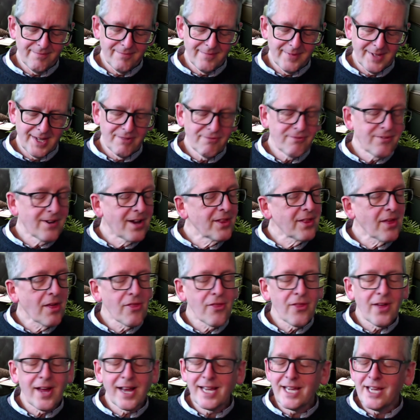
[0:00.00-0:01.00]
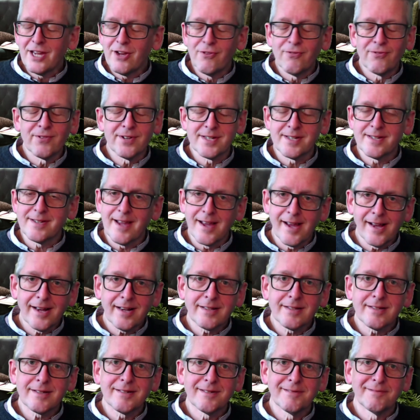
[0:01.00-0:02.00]
Father, thank you for
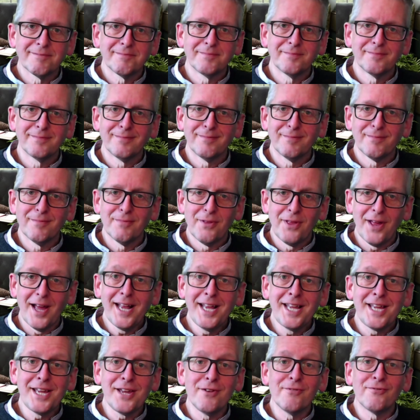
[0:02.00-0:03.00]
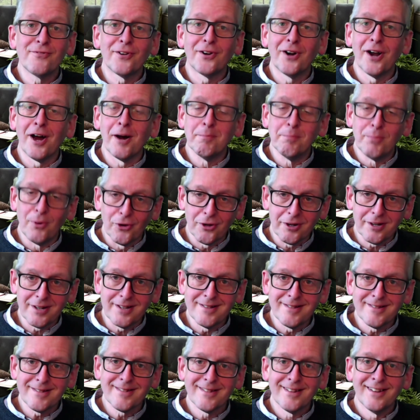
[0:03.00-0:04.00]
sex. Thank you for our
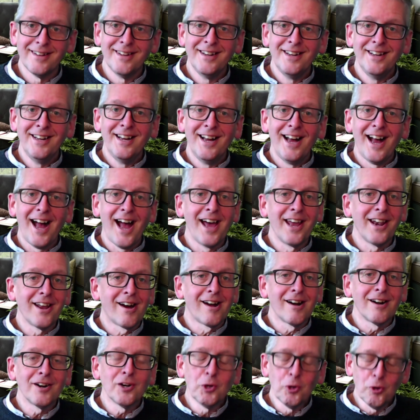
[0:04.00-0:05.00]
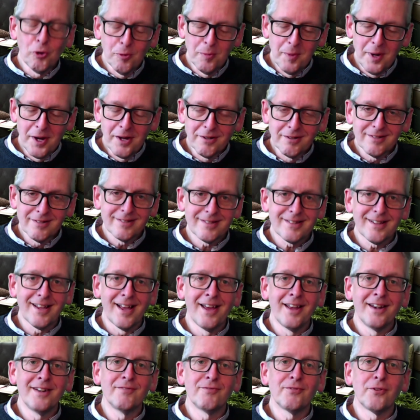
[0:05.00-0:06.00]
bodies and our hormones
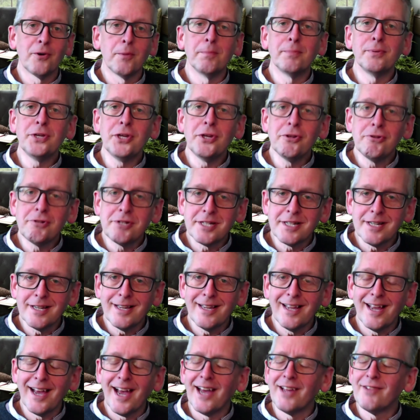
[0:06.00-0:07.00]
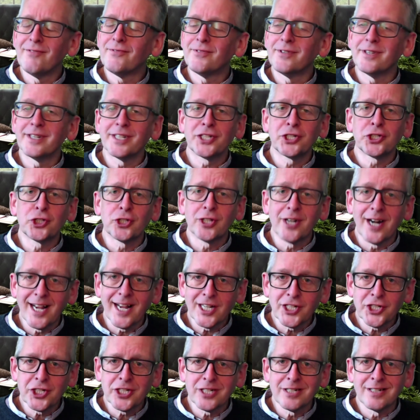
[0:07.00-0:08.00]
and for beauty and for
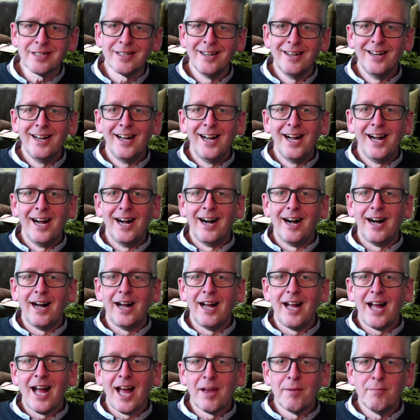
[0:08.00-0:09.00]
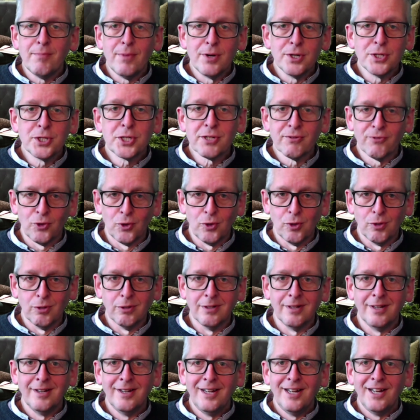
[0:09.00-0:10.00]
attraction and most of all
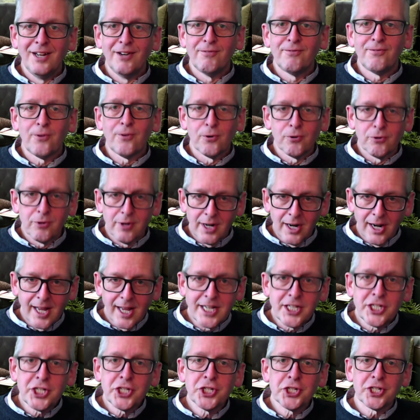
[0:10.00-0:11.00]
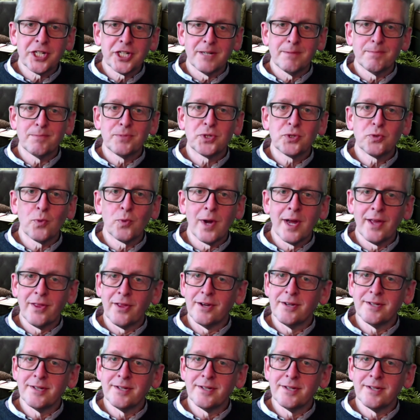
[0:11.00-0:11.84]
for relationships where those